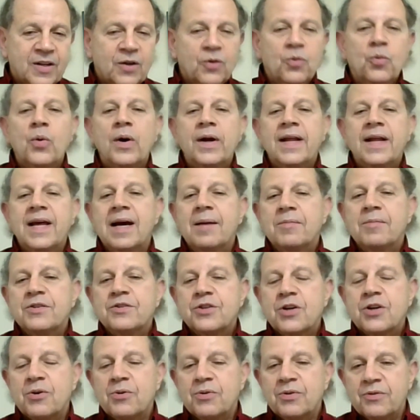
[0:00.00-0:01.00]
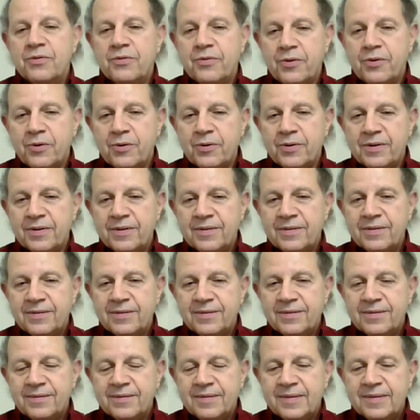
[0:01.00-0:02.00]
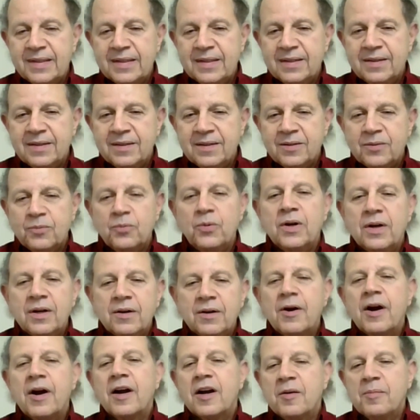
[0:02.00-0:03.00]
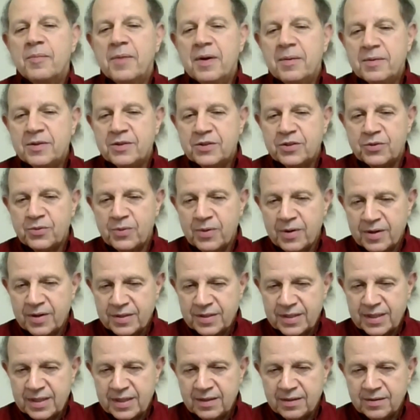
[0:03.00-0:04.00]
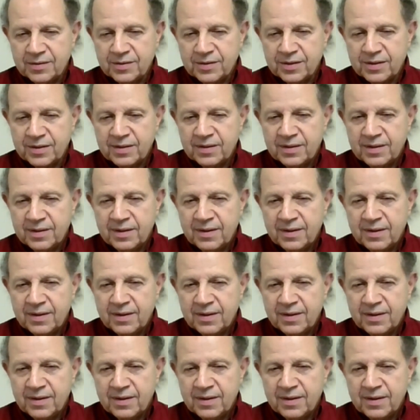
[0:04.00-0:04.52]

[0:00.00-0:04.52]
What happens going forward? What are our commitments to ourselves?